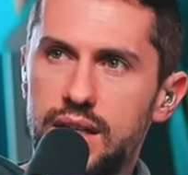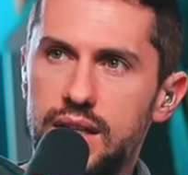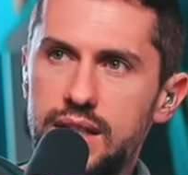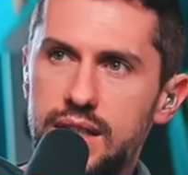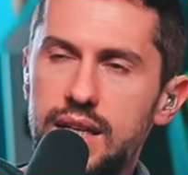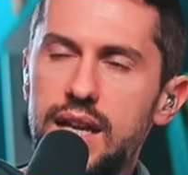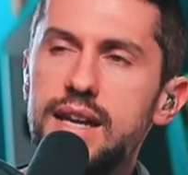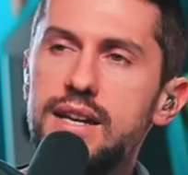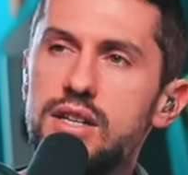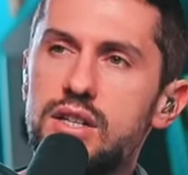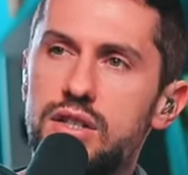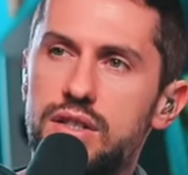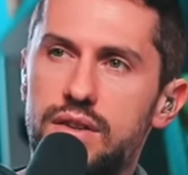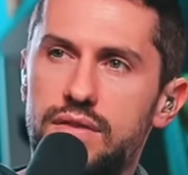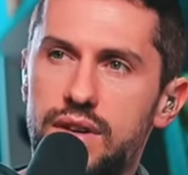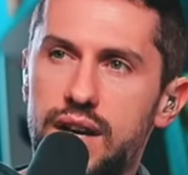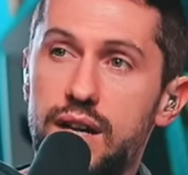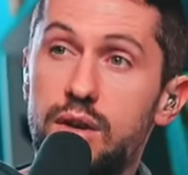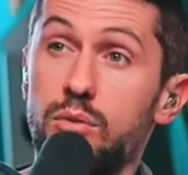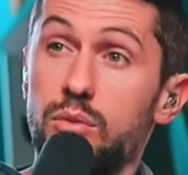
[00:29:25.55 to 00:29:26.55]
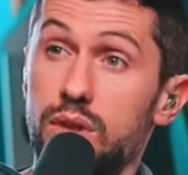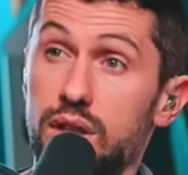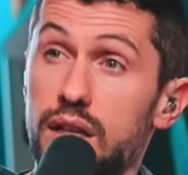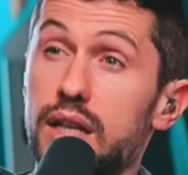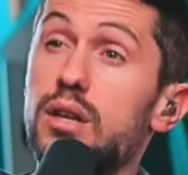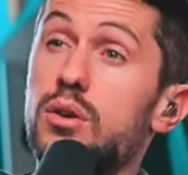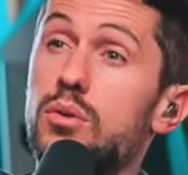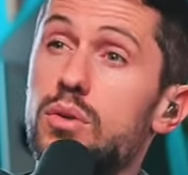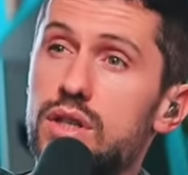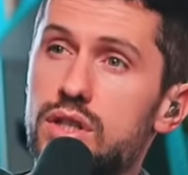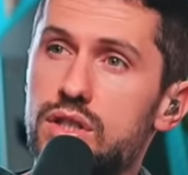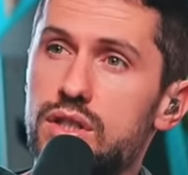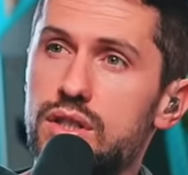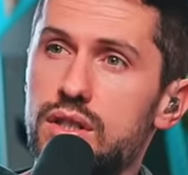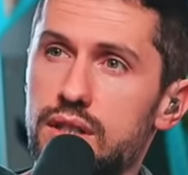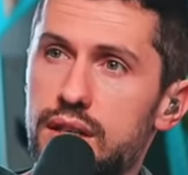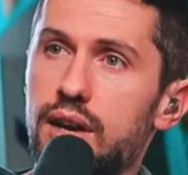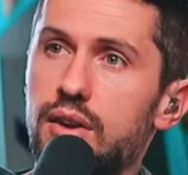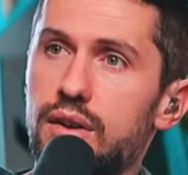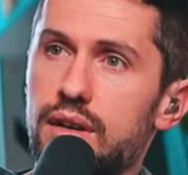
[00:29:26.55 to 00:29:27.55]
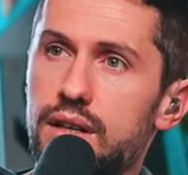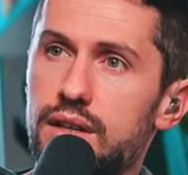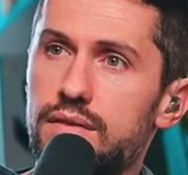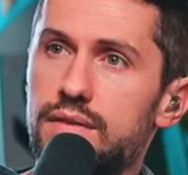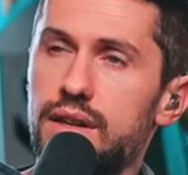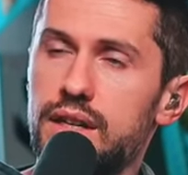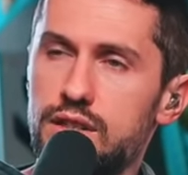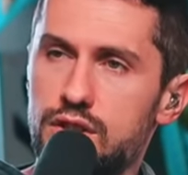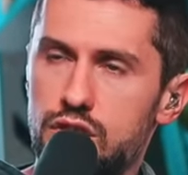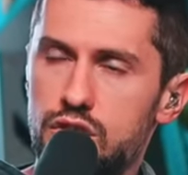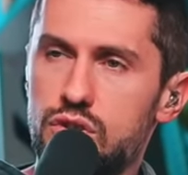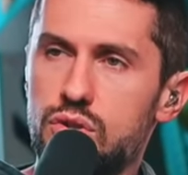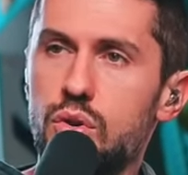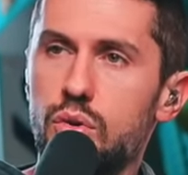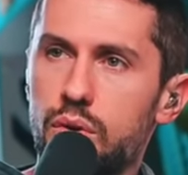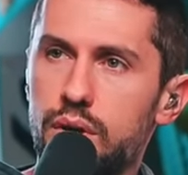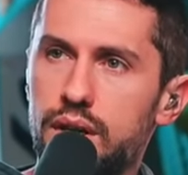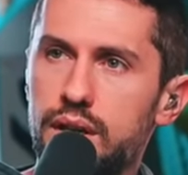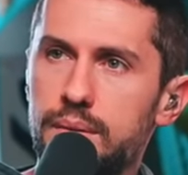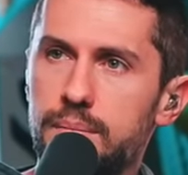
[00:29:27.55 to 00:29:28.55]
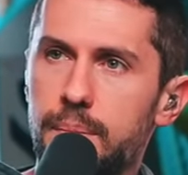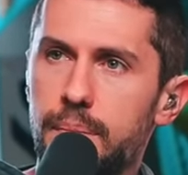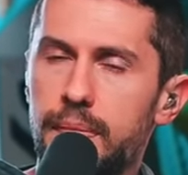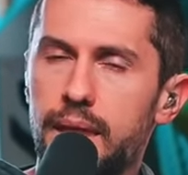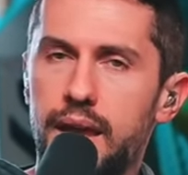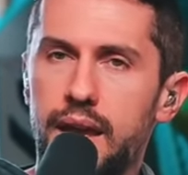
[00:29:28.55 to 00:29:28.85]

years have kind of relinquished narrative and story.